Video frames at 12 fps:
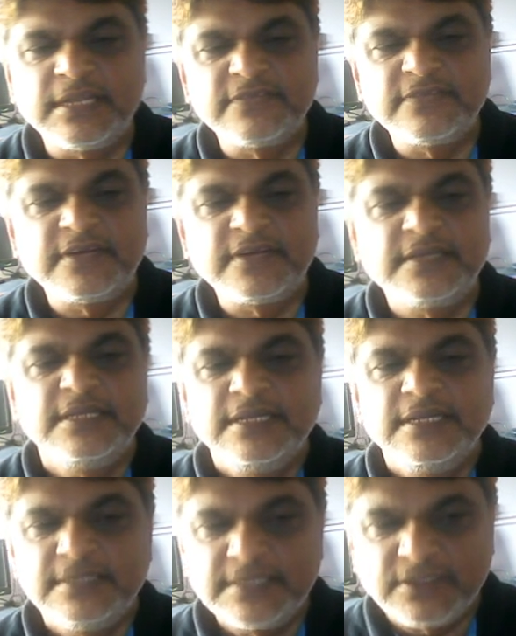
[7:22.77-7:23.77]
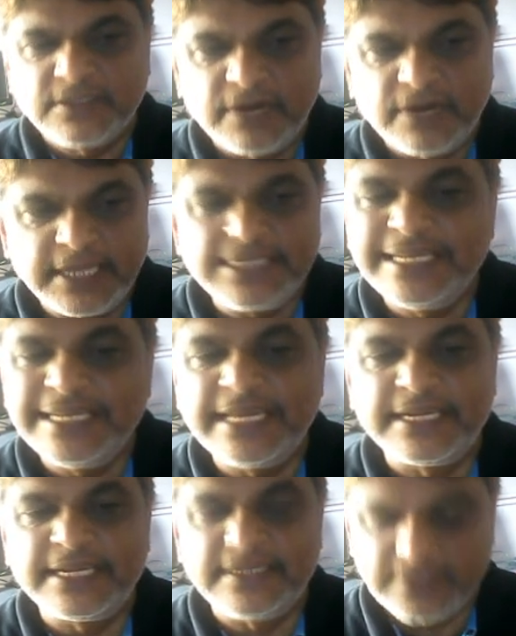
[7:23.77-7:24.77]
Or you can say technically you can
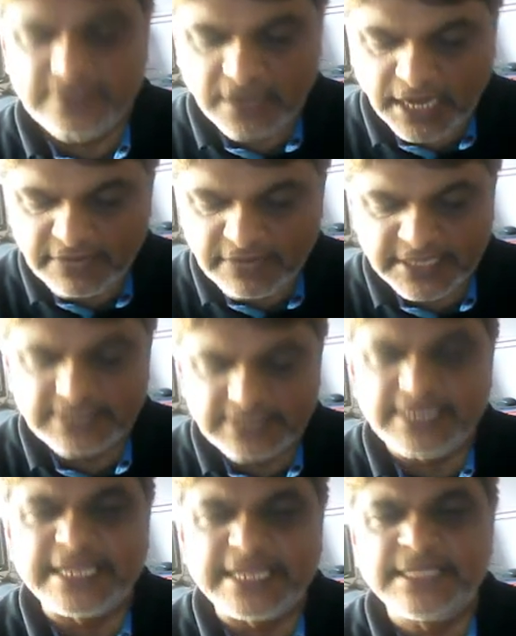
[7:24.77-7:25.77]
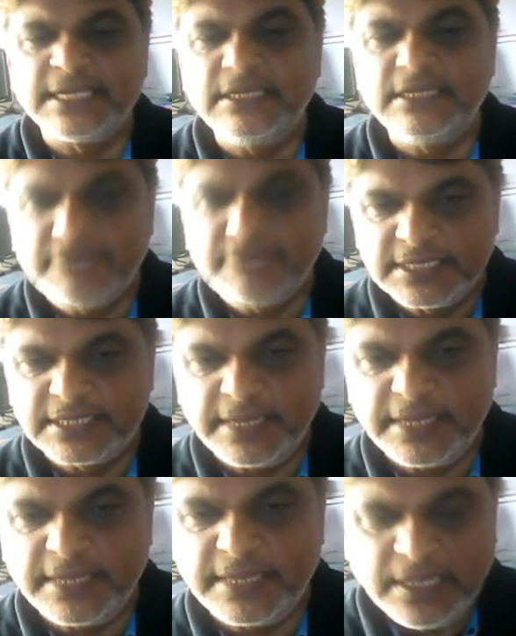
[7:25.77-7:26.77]
say creating a
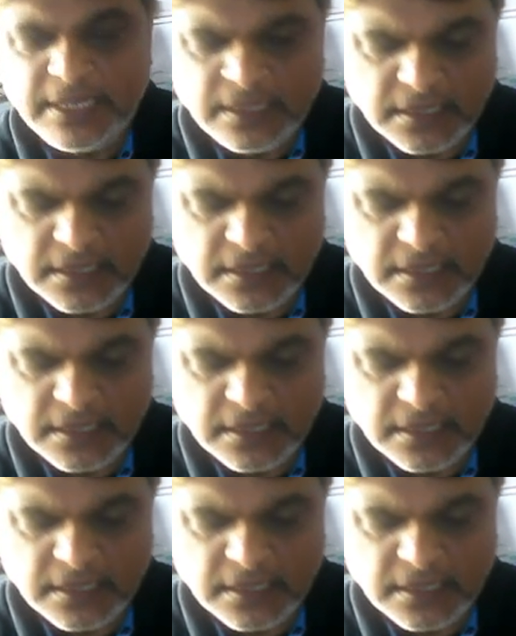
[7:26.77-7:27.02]
new class.